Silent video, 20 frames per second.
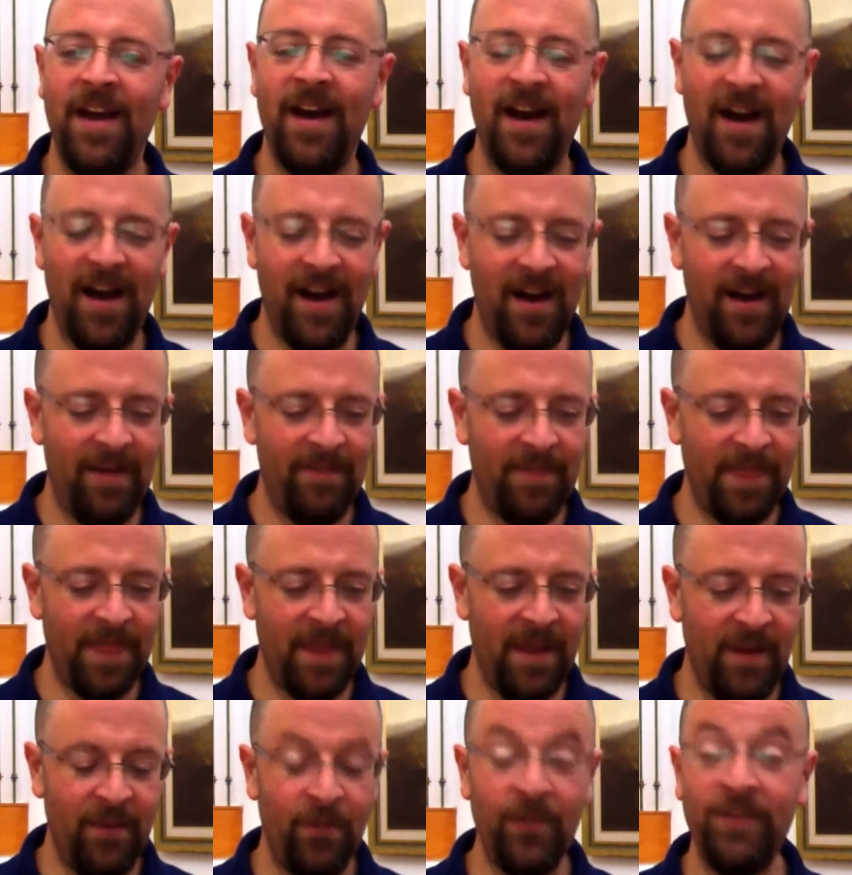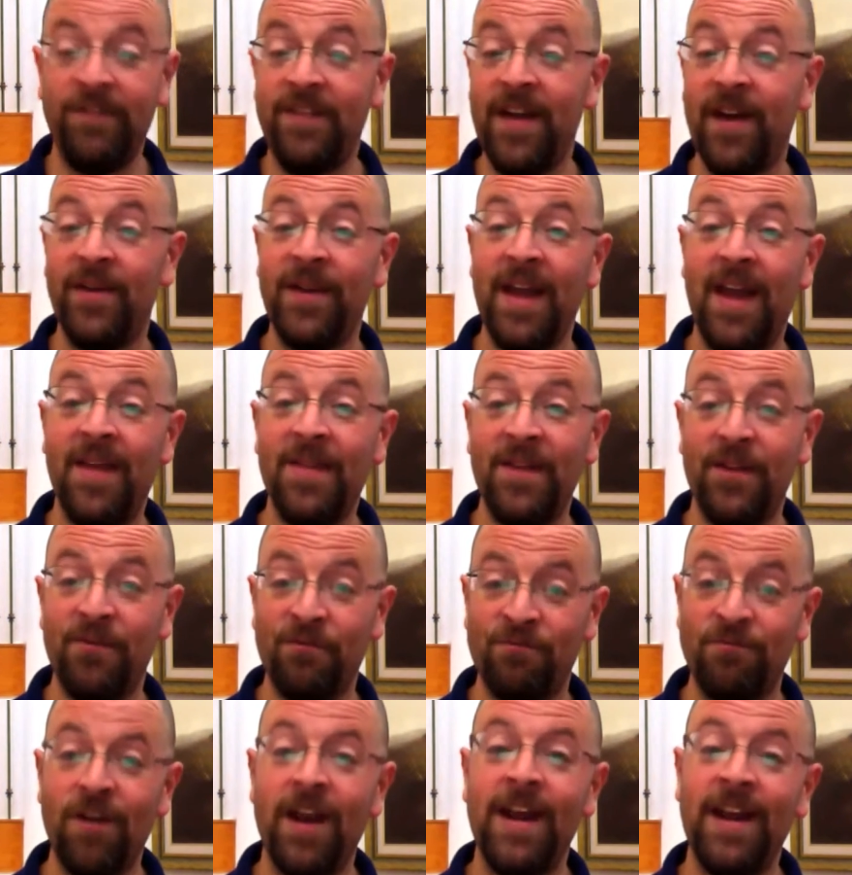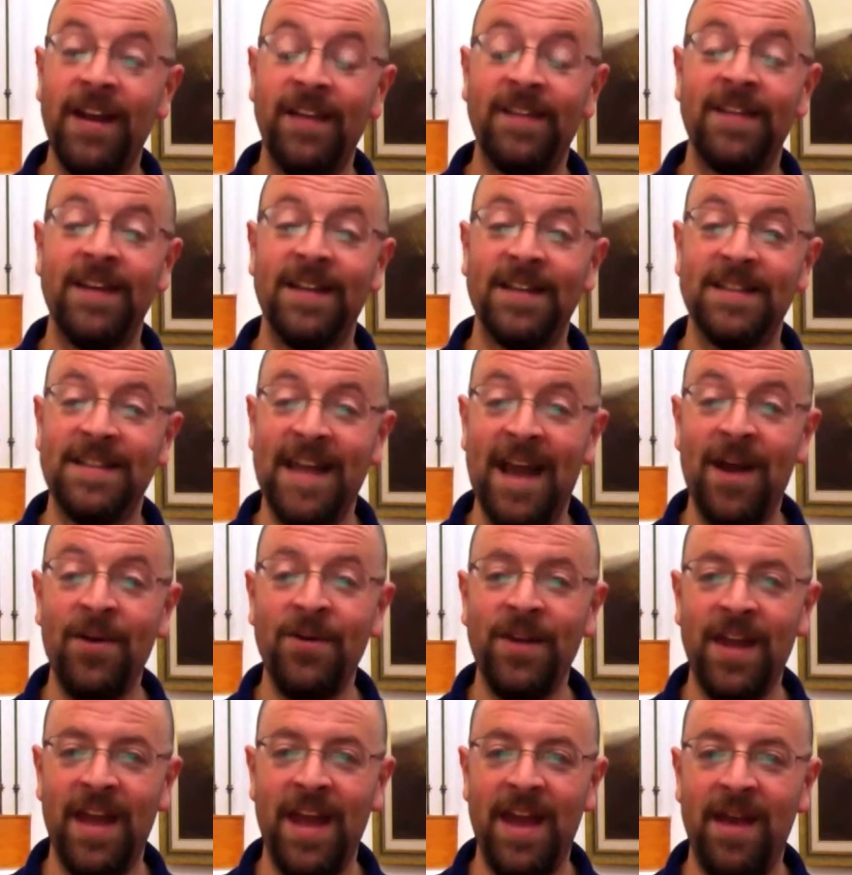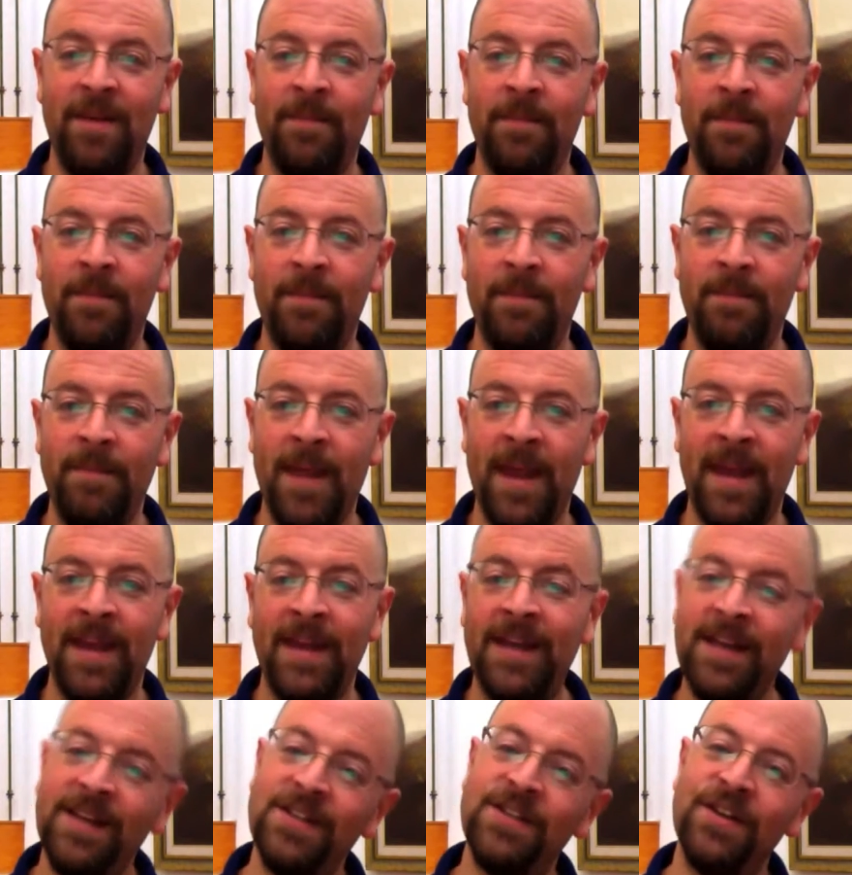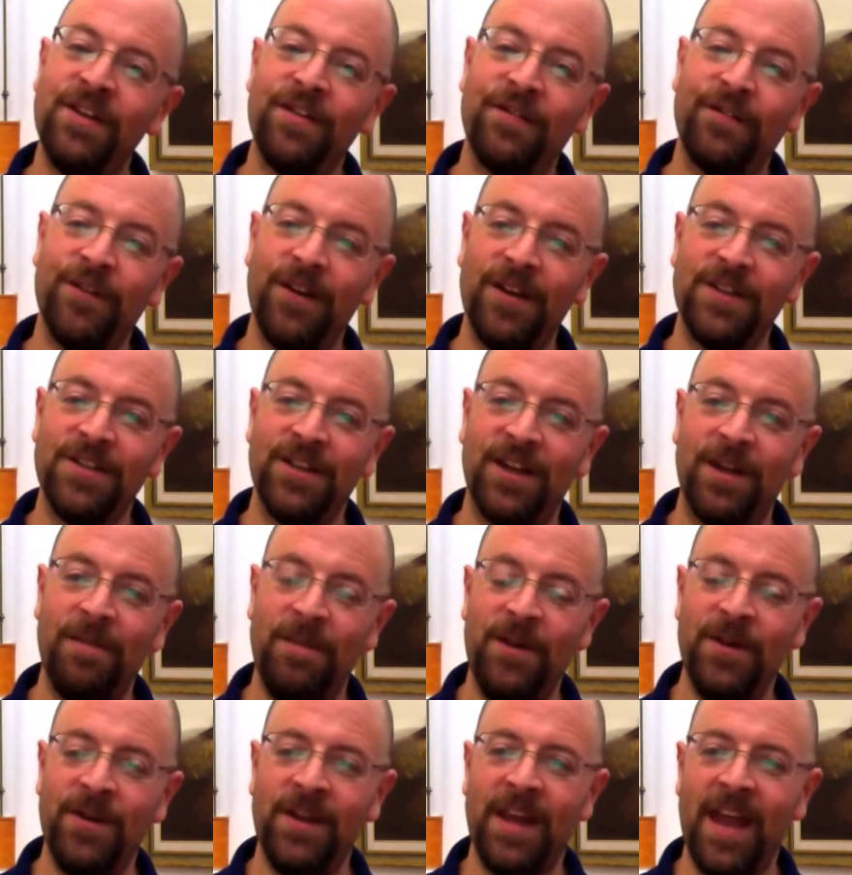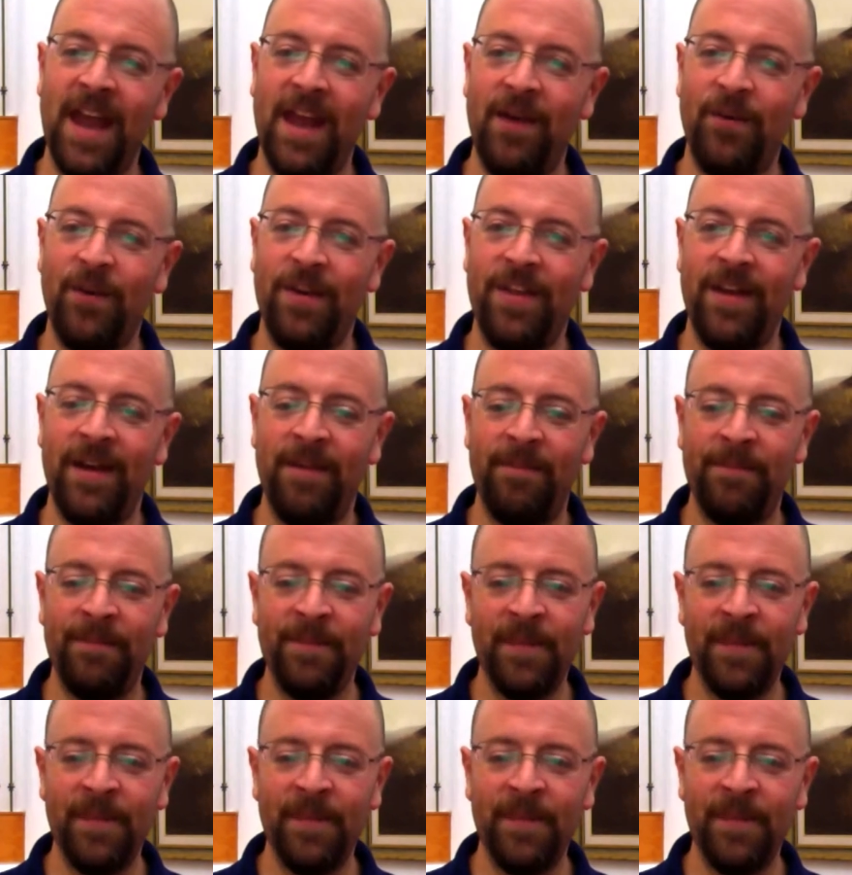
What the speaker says: And we found out that writing things down to him made it easier for us to communicate with him.